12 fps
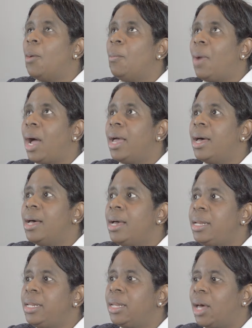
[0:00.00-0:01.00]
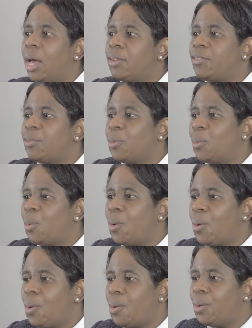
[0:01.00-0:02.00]
My early life
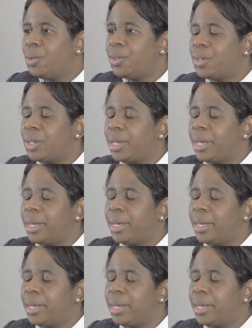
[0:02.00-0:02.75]
was